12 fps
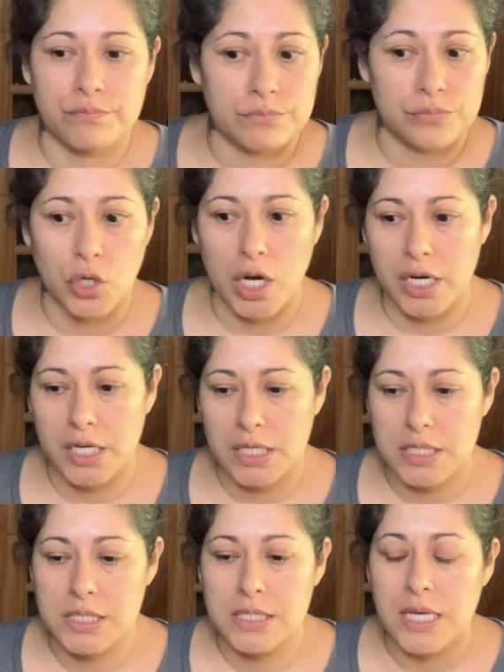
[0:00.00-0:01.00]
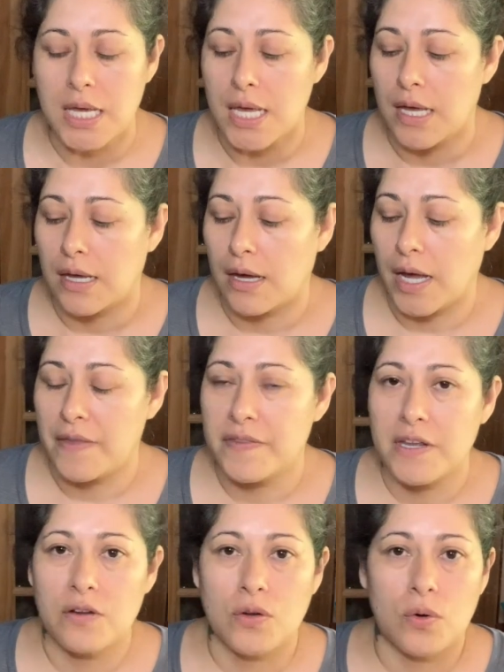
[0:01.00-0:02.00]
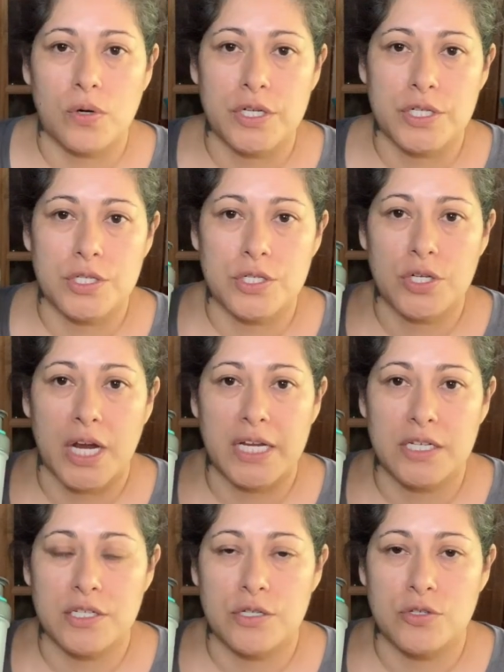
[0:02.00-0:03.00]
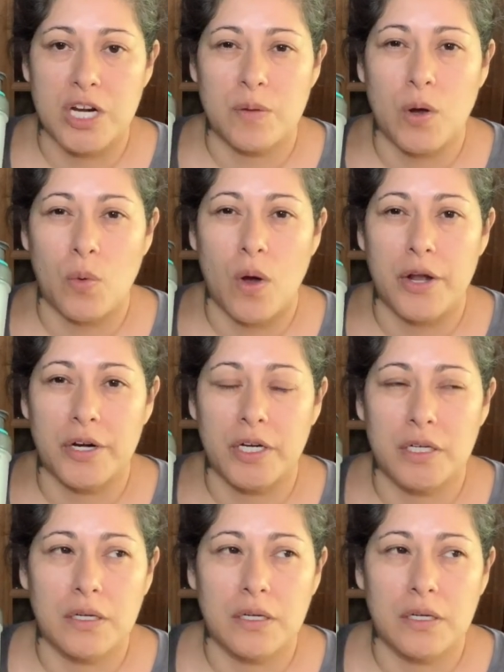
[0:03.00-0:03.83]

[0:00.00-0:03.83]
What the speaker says: products, and then of course trying to drink more water.